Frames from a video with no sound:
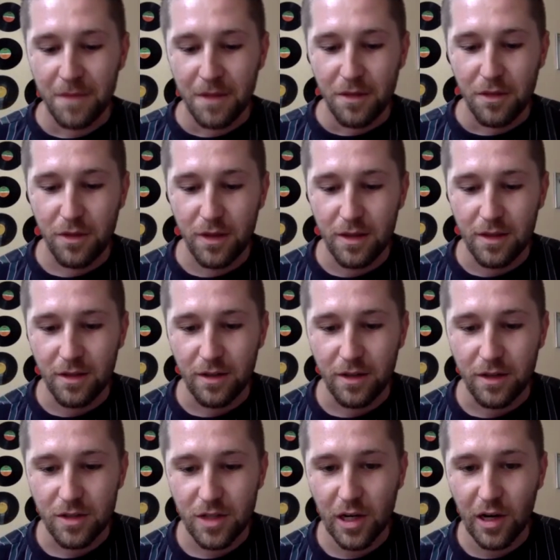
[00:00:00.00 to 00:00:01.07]
The
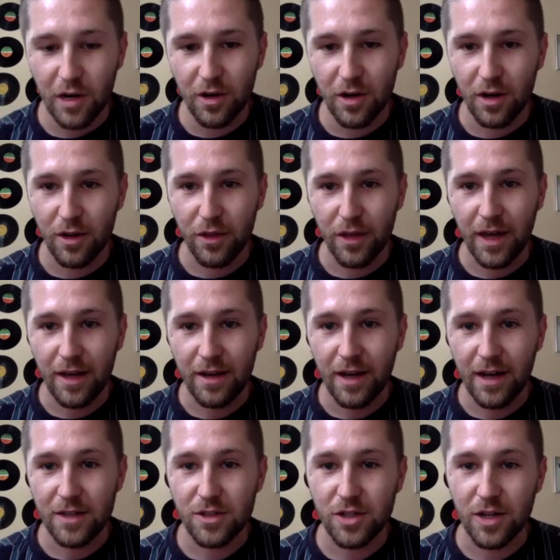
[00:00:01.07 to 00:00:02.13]
guitar on that,
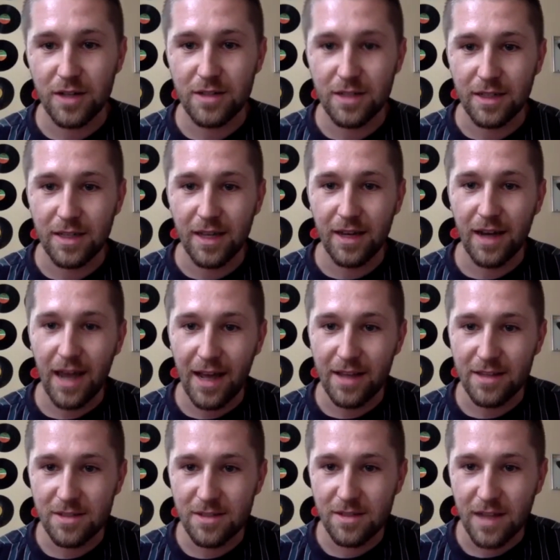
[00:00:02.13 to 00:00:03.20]
I tried to get
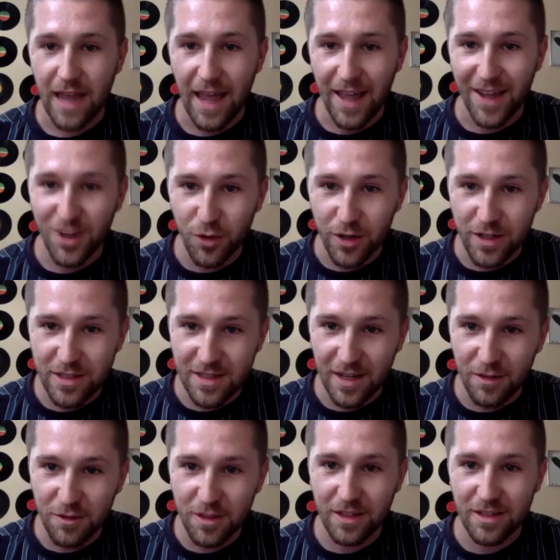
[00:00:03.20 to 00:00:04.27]
as angry
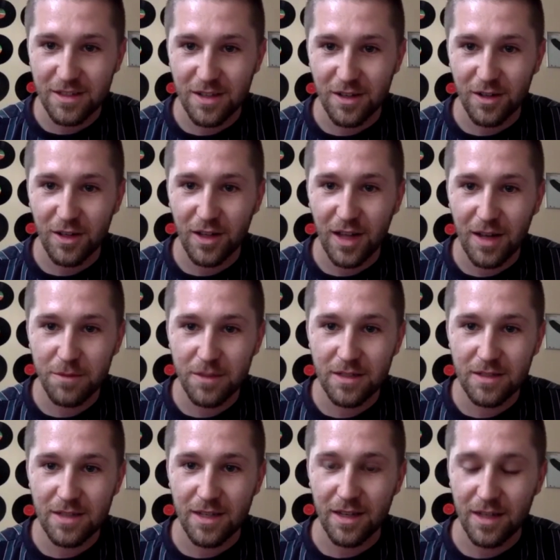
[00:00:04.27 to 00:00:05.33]
sounding as Eric
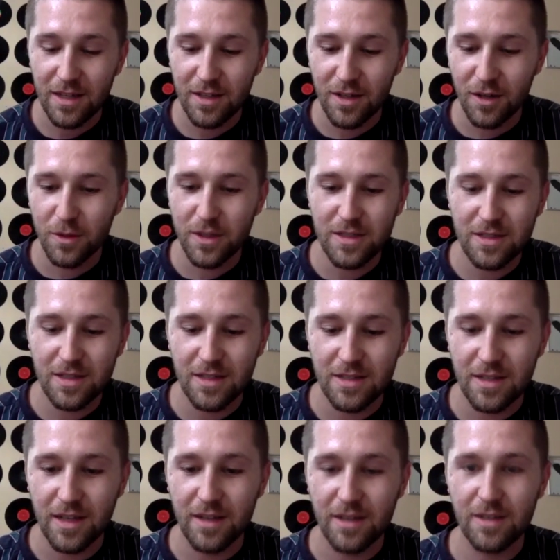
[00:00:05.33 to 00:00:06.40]
Clapton's, and he always says
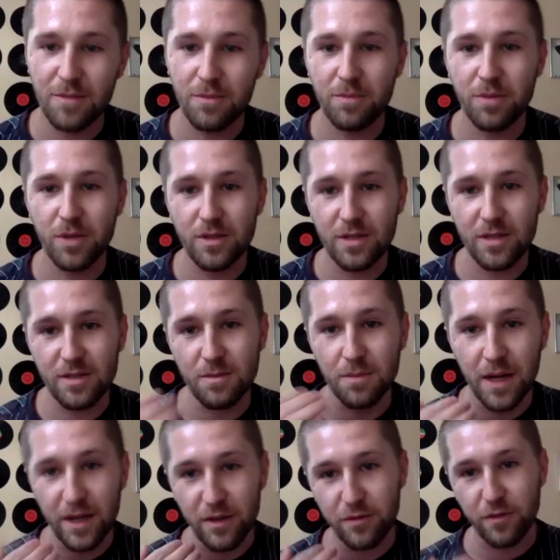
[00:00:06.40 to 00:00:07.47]
that he puts his
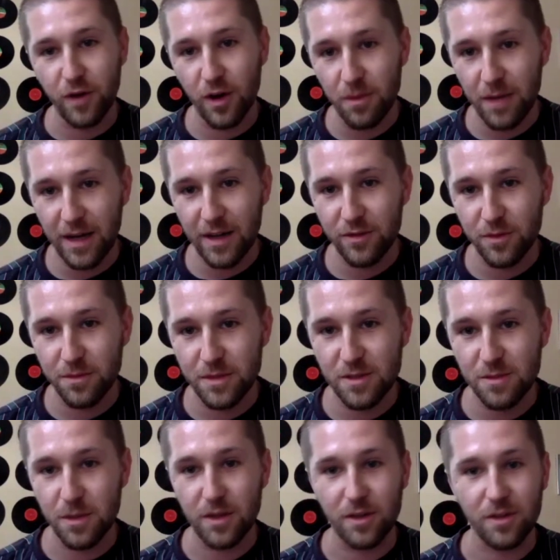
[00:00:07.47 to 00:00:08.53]
mic far back from the
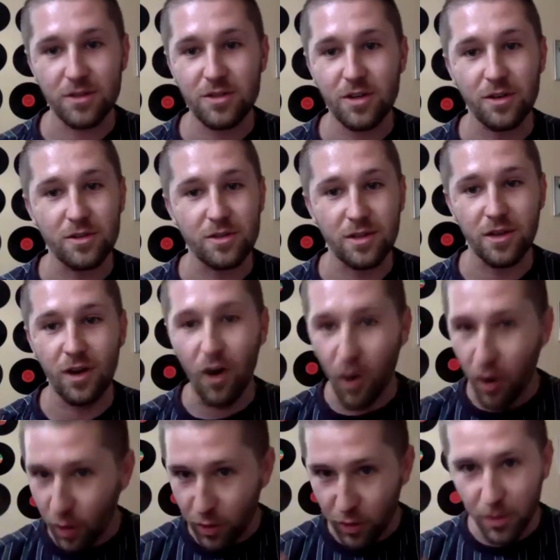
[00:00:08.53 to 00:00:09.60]
speaker and turns it
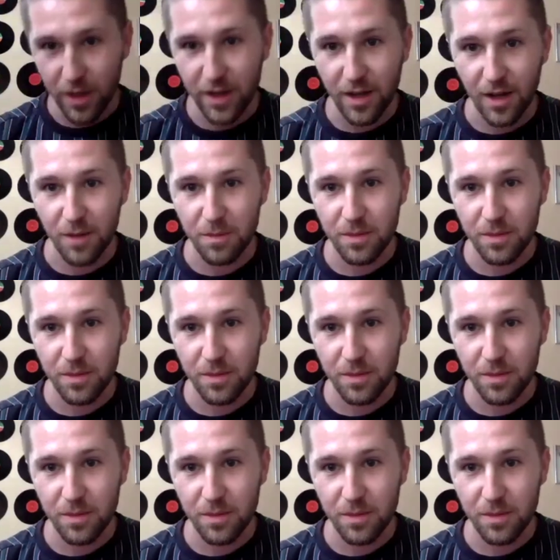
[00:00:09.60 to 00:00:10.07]
all the way up.